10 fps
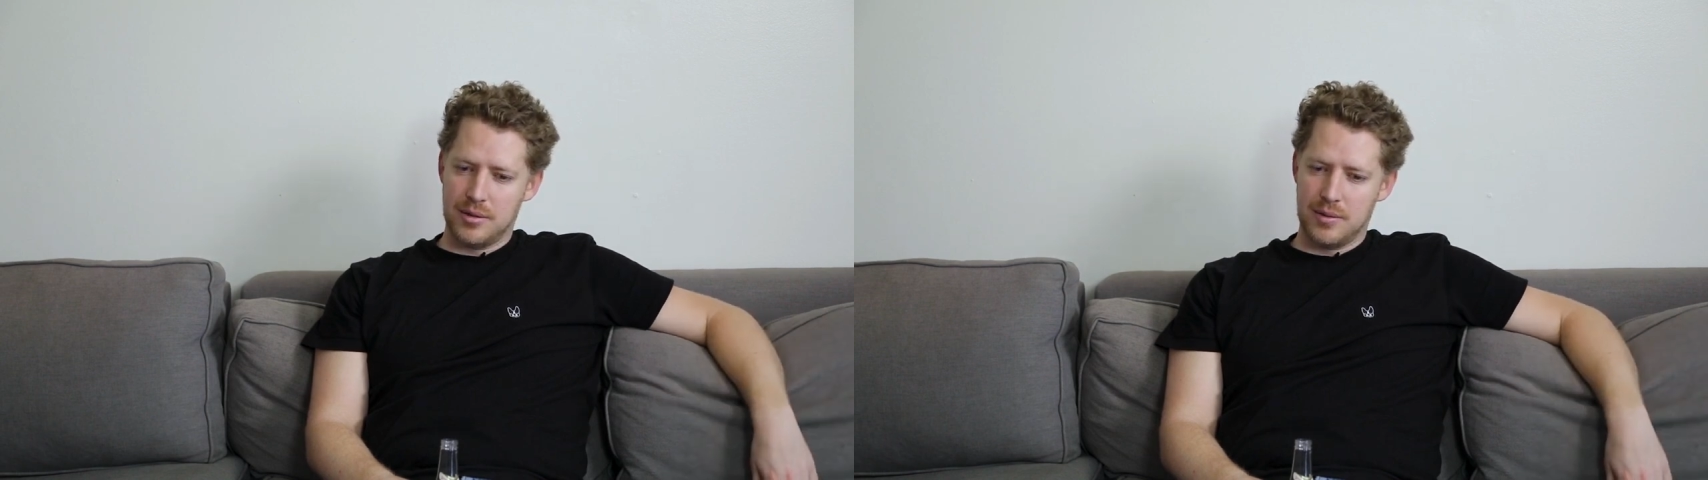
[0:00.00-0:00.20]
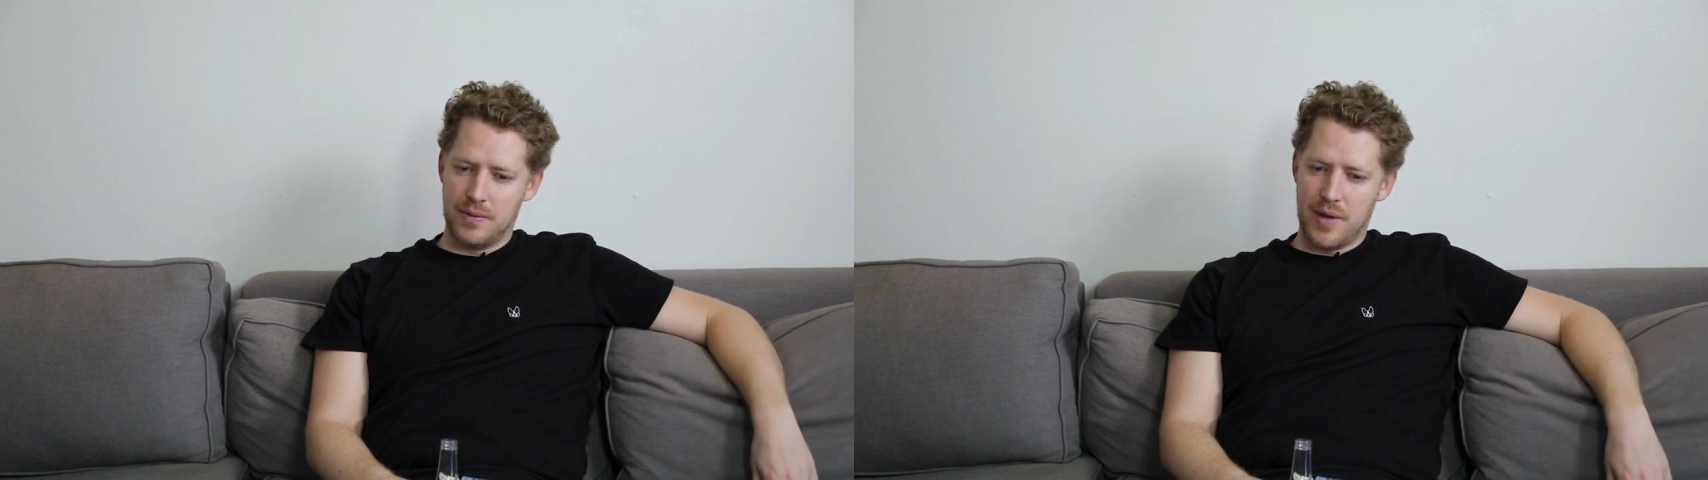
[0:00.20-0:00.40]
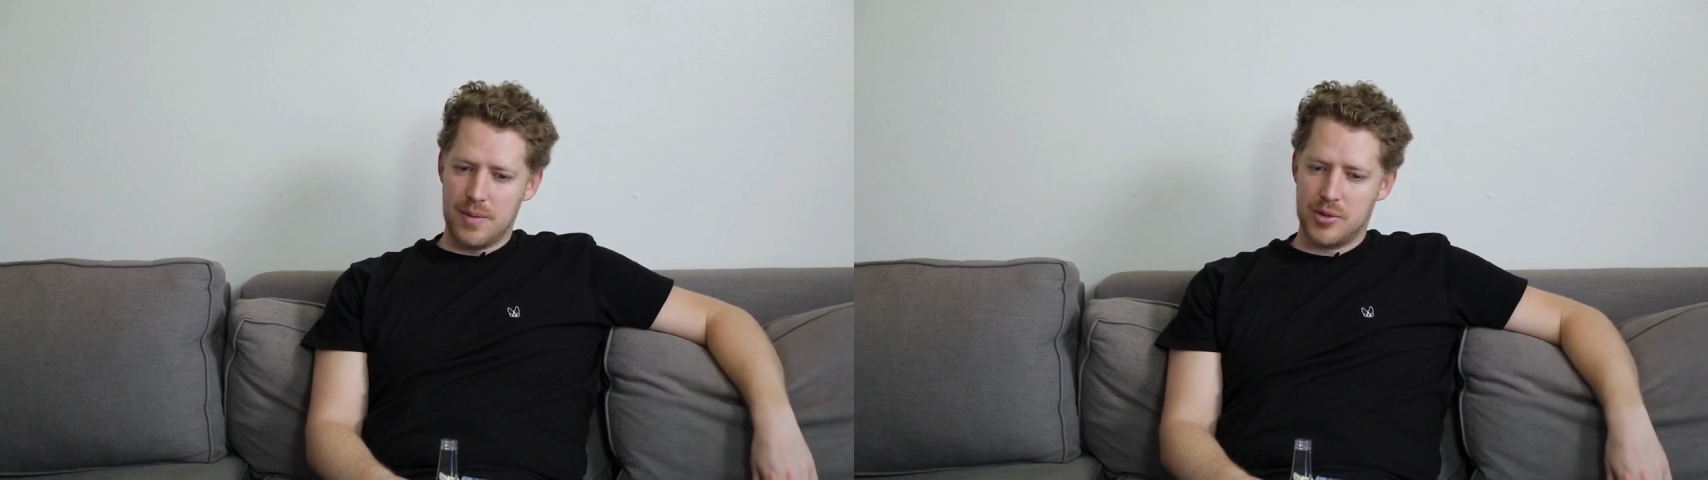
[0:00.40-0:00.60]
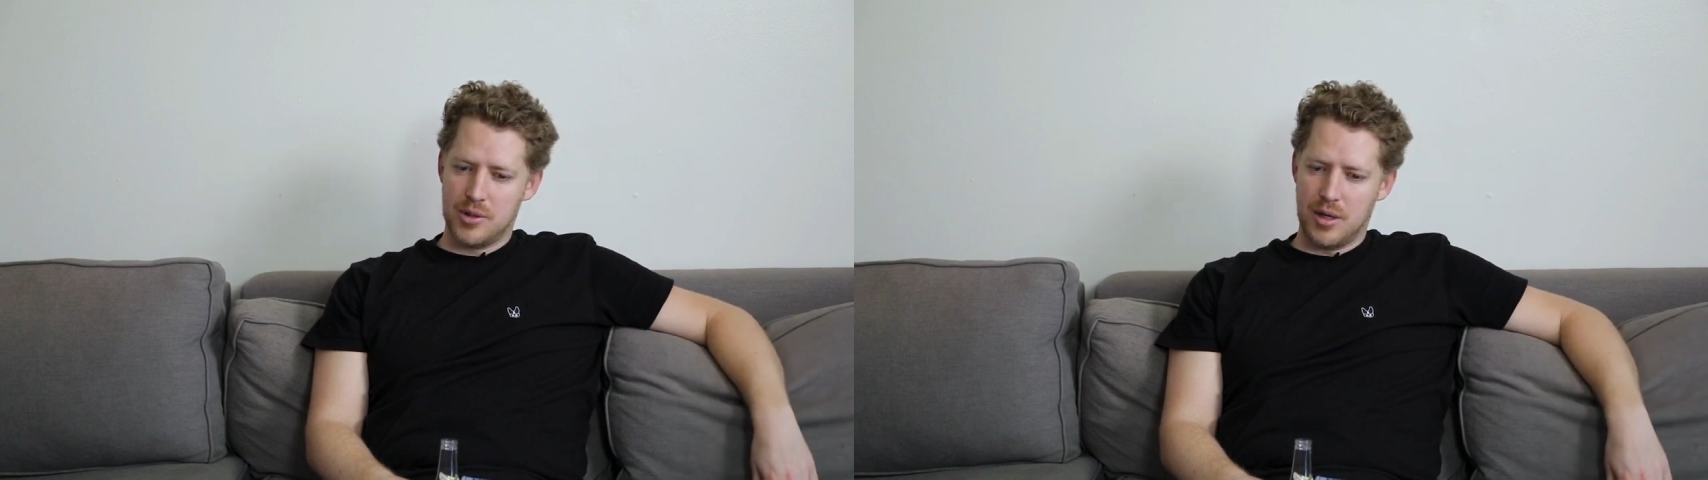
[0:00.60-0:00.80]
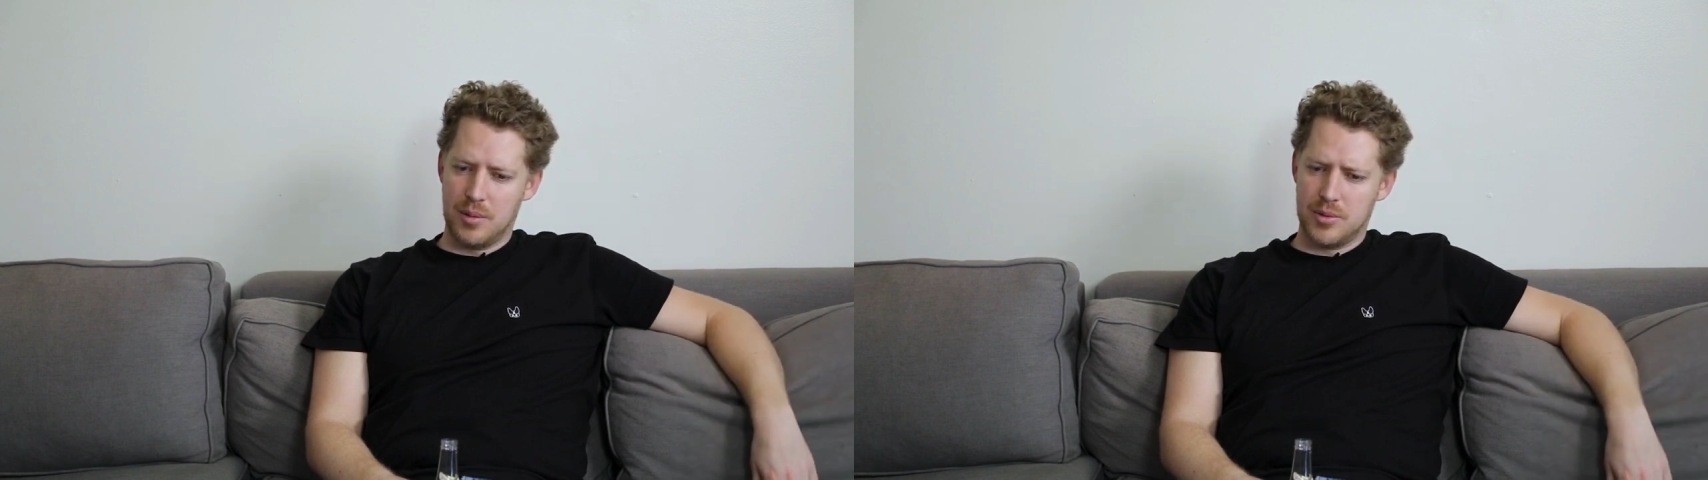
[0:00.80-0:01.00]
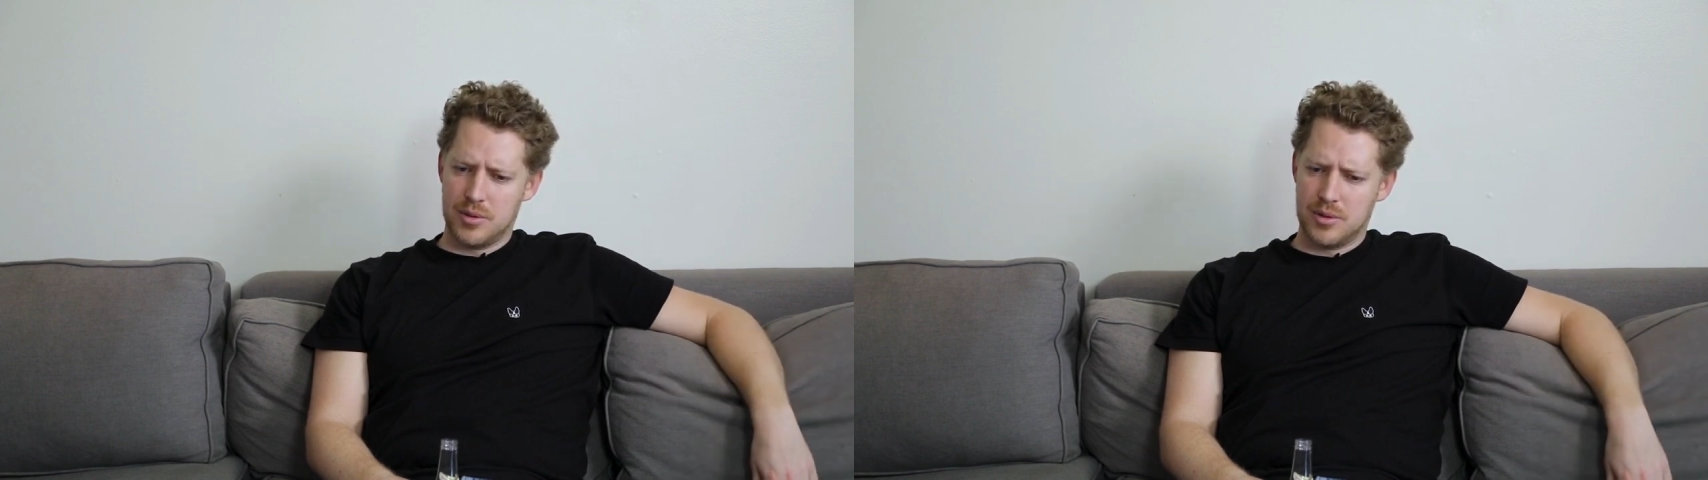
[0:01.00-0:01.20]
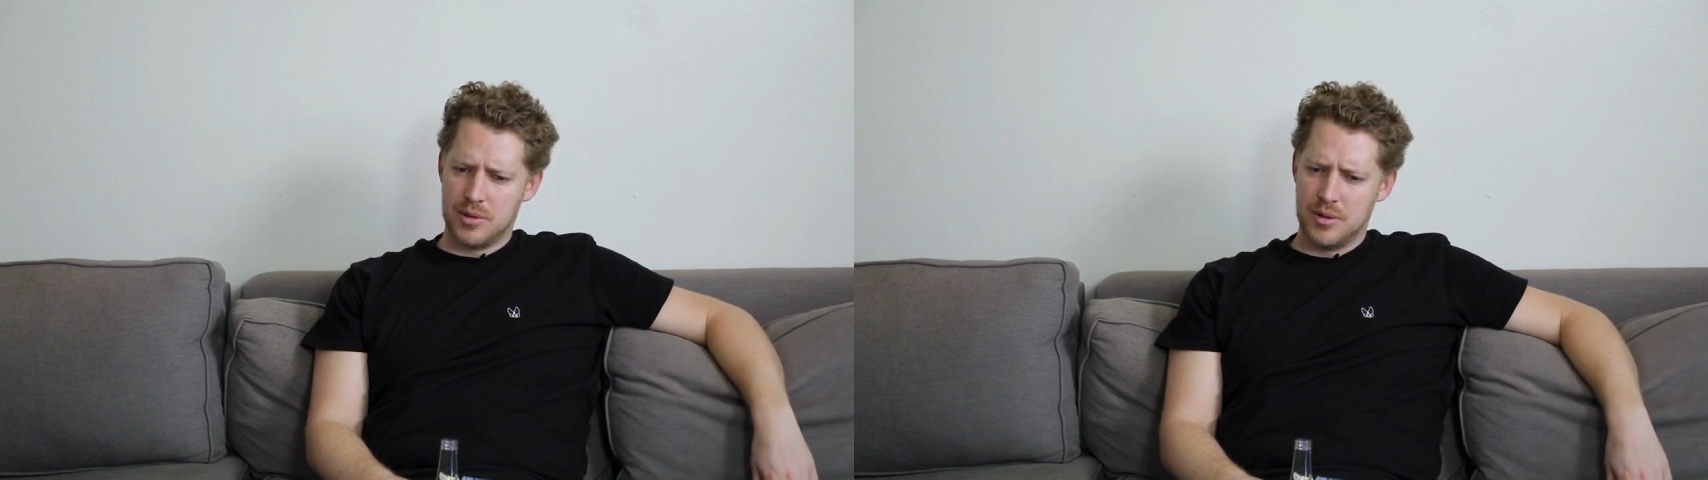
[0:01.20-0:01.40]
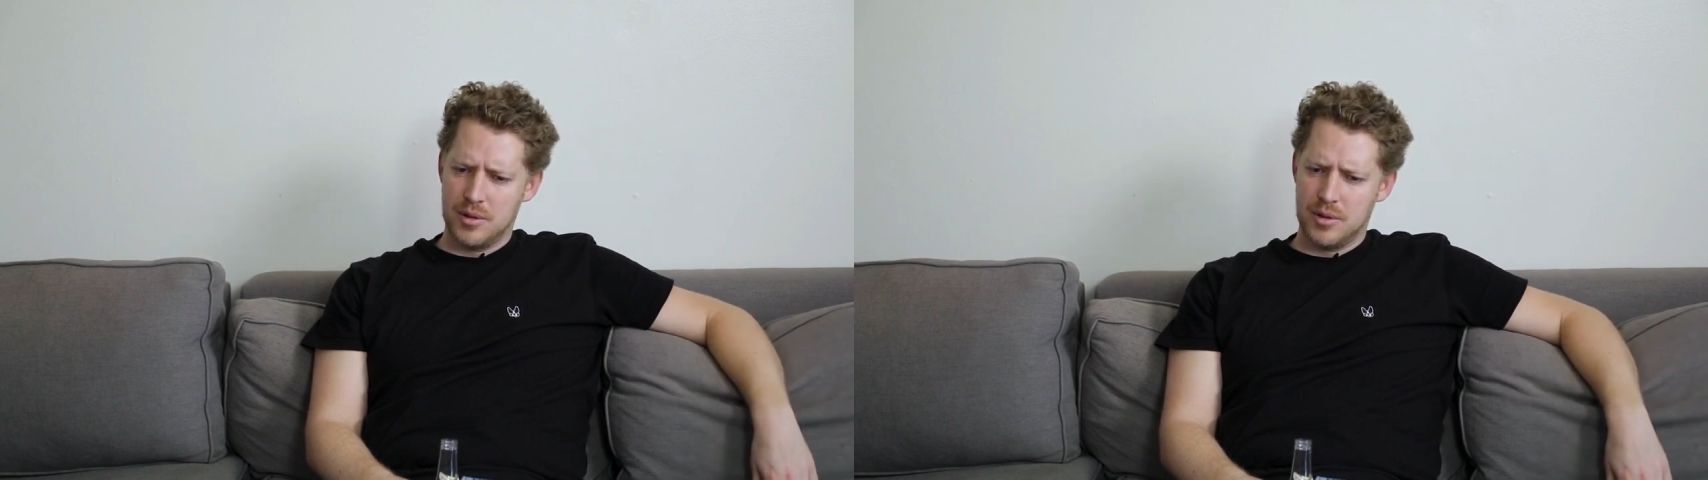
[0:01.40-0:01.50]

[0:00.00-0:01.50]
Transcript: vape shops,